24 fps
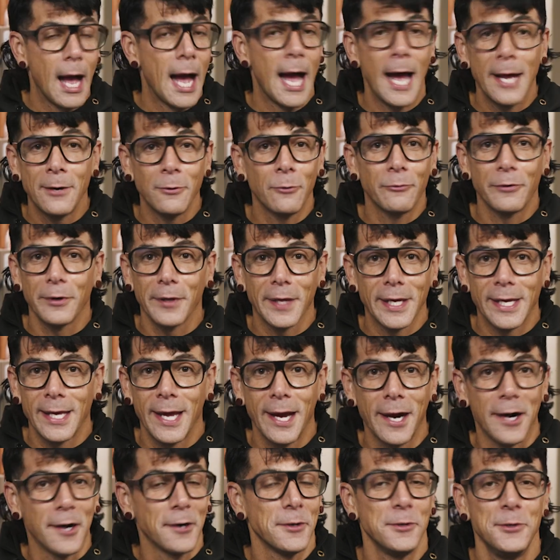I don't really
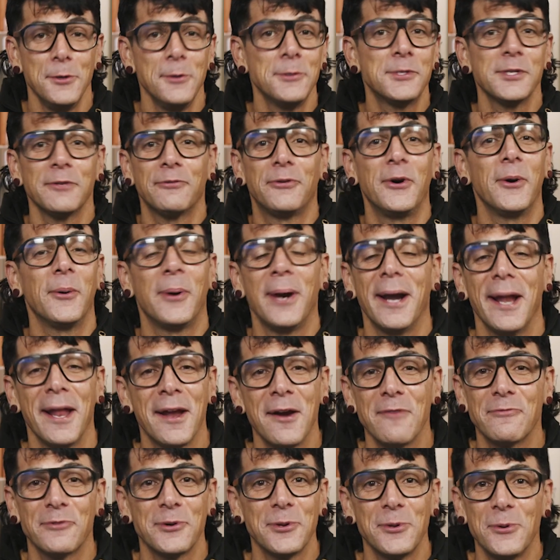care. Use it for
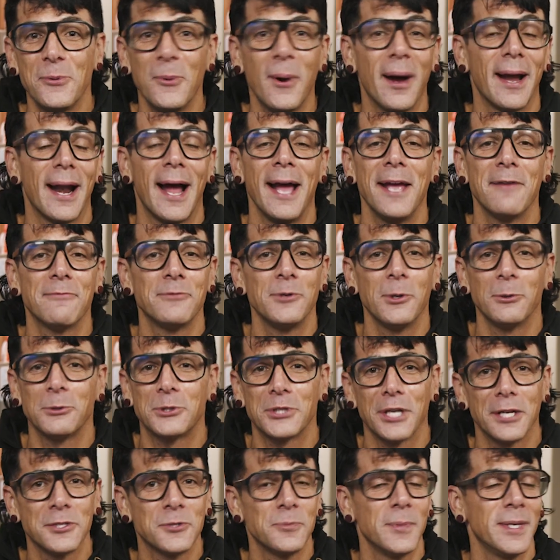whatever you want. I have no
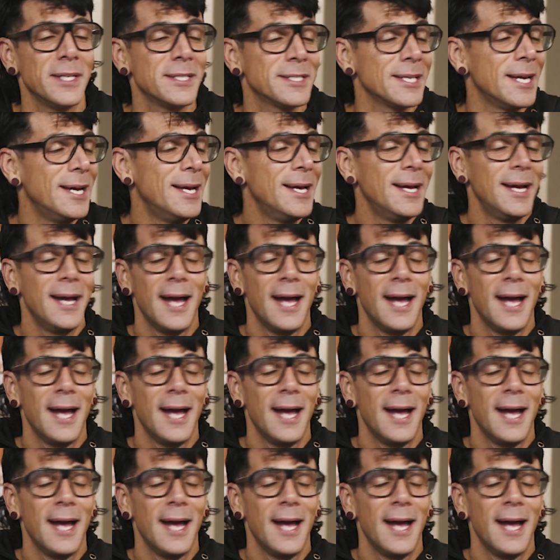judgment.